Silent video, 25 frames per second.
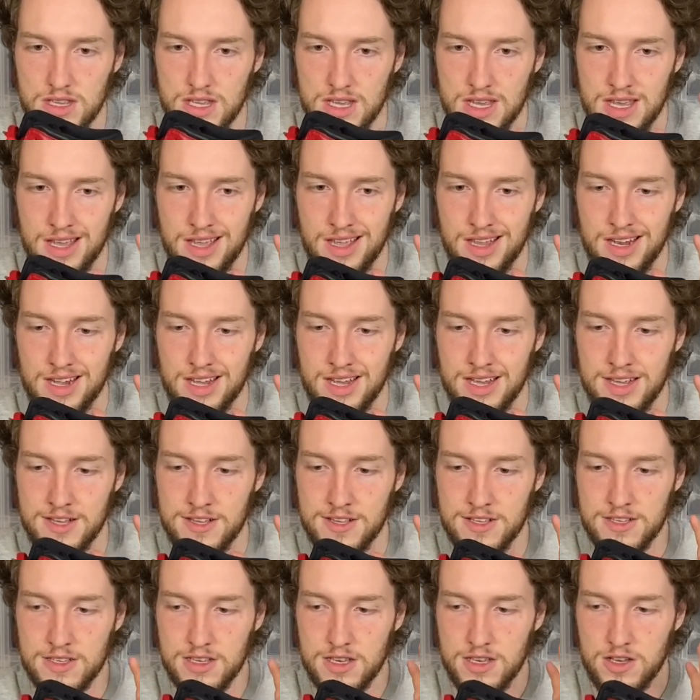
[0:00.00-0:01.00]
it
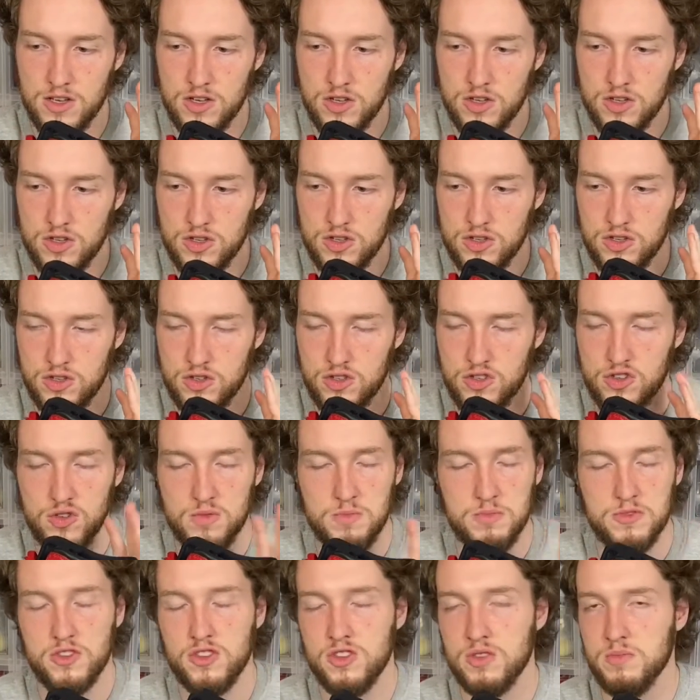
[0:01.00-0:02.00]
is
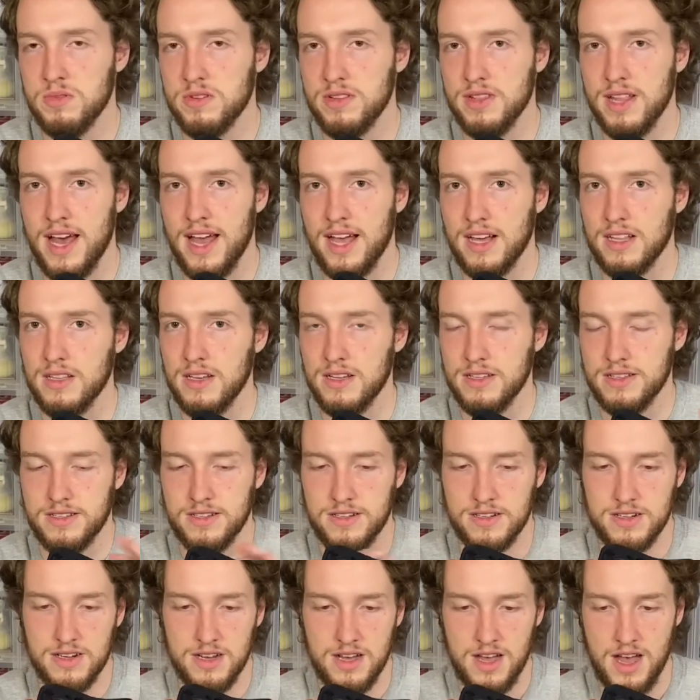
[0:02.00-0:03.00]
super lackluster.